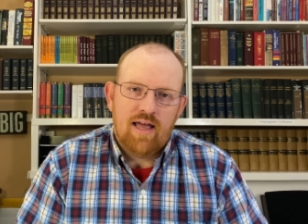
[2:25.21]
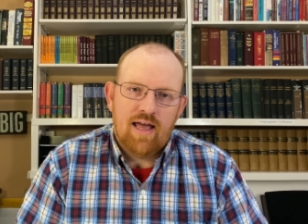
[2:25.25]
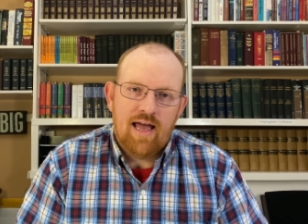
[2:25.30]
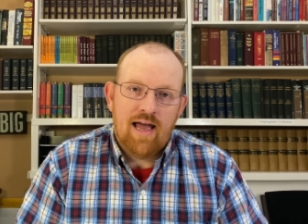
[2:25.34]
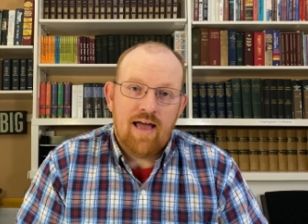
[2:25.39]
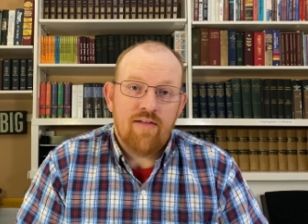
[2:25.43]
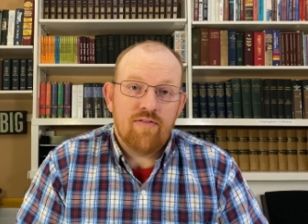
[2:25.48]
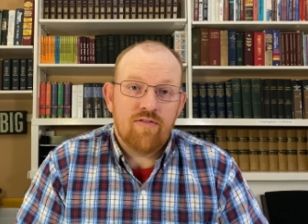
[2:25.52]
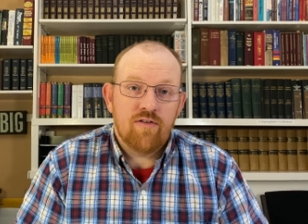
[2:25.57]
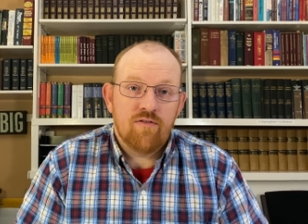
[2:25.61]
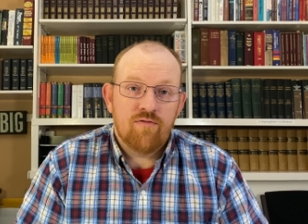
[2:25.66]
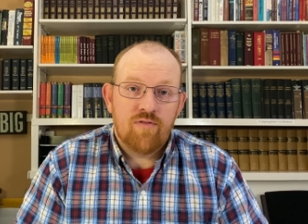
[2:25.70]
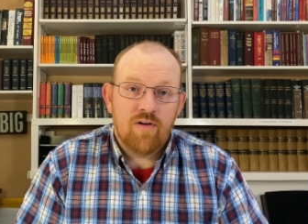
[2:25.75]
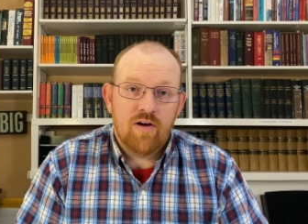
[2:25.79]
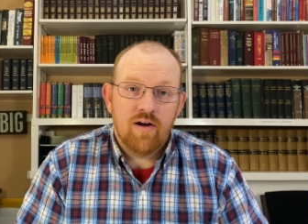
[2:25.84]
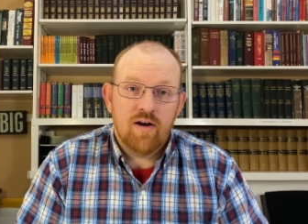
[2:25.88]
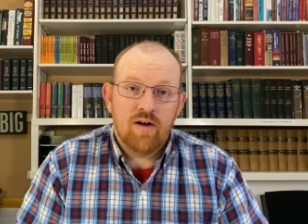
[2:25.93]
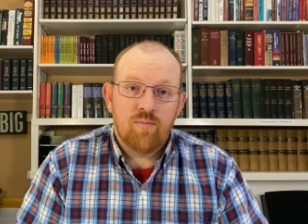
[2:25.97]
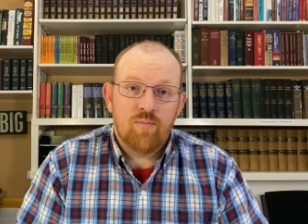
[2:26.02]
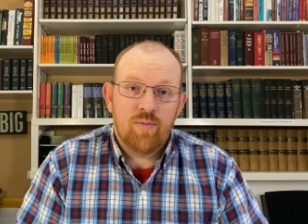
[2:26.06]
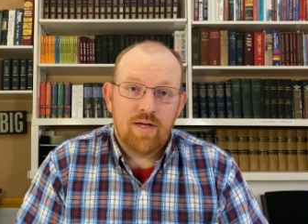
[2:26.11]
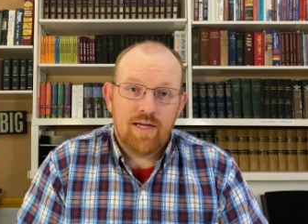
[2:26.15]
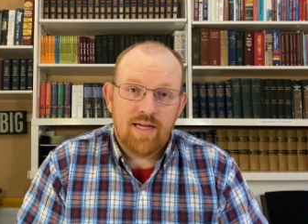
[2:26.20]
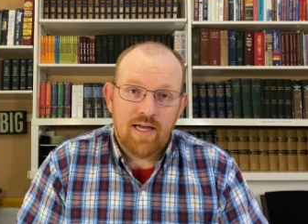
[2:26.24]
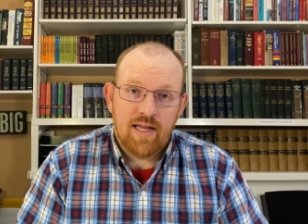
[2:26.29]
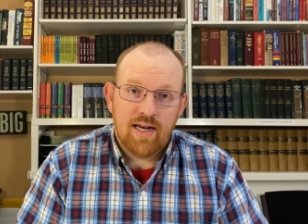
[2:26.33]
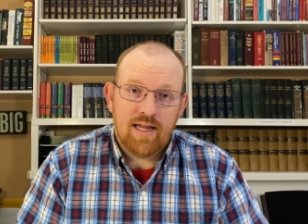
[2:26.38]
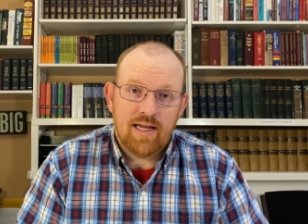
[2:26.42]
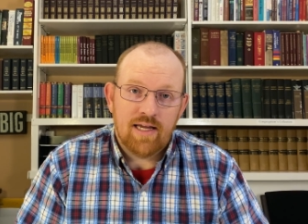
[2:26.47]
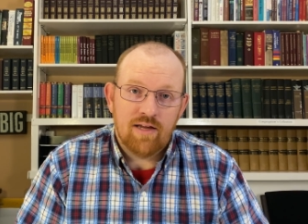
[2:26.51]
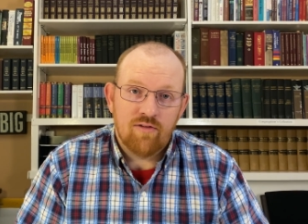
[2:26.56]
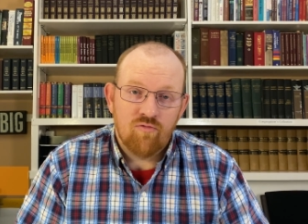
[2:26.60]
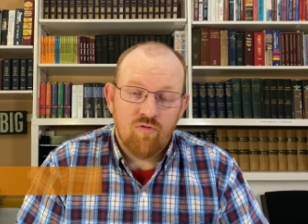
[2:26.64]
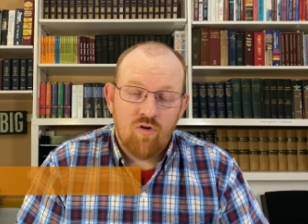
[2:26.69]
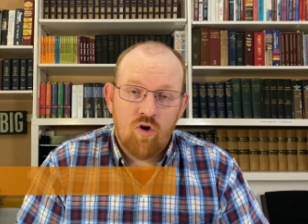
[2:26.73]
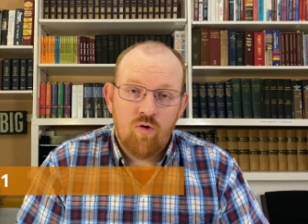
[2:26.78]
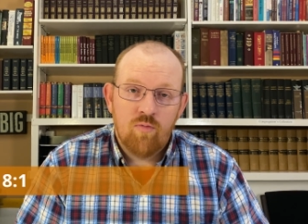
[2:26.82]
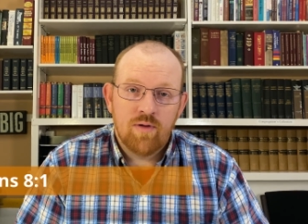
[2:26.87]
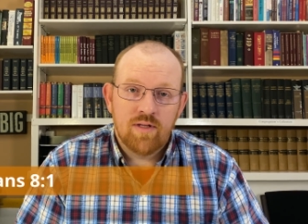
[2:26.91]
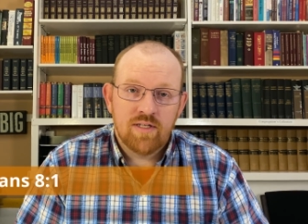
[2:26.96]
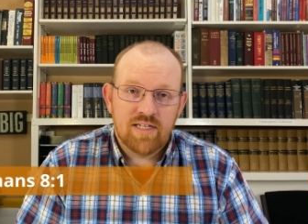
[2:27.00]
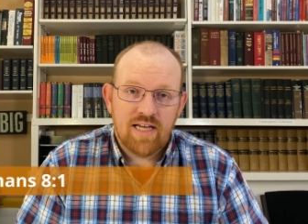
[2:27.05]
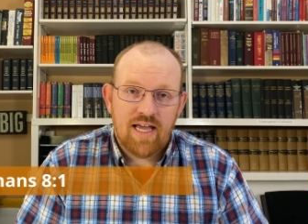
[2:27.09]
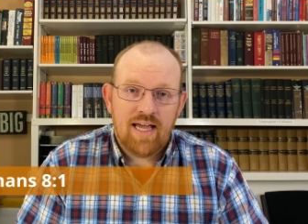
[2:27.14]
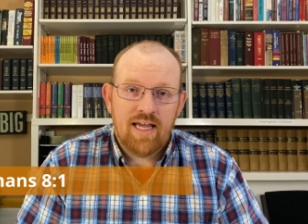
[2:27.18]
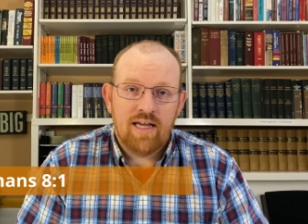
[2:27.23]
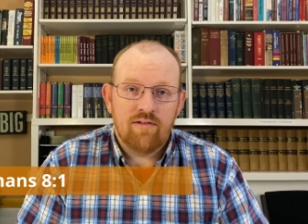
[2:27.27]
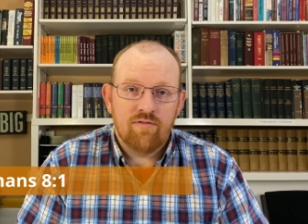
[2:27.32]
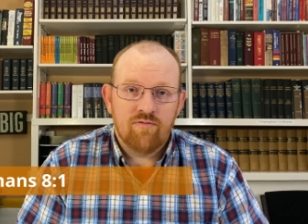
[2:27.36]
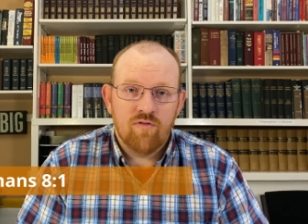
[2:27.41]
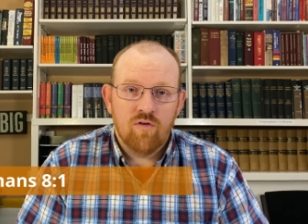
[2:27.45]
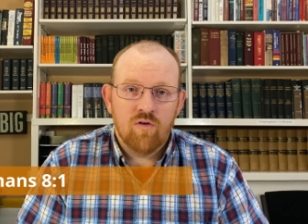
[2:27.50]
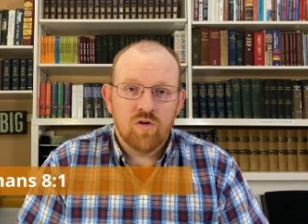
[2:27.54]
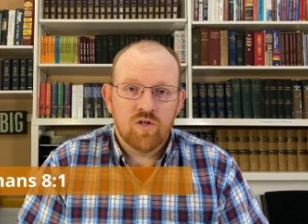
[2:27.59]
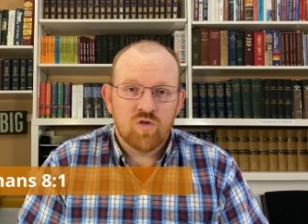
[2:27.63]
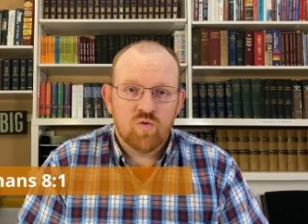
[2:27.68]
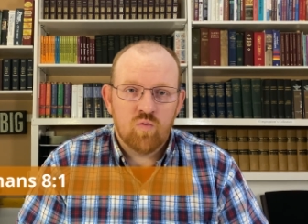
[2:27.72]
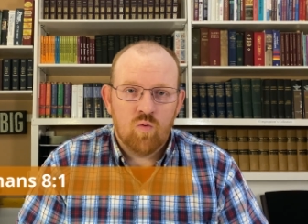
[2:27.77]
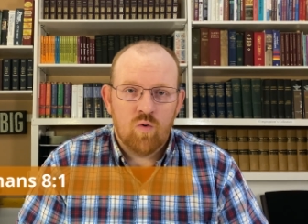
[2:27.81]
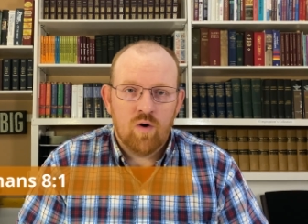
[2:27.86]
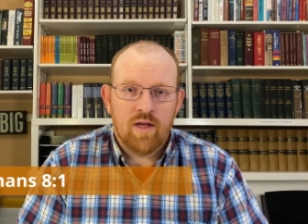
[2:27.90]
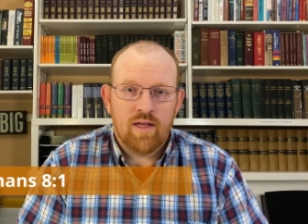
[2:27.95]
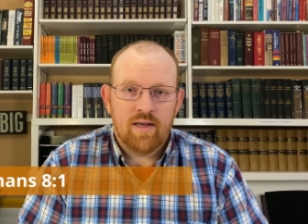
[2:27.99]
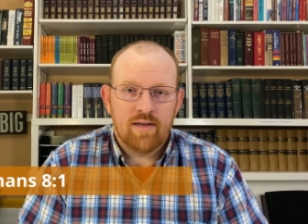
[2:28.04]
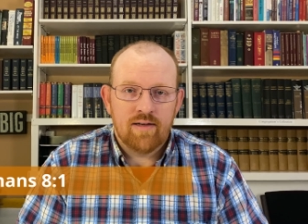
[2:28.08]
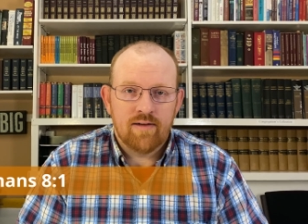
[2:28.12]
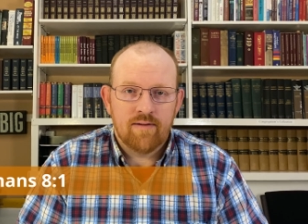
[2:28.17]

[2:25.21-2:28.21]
at the very beginning in Romans 8, verse 1.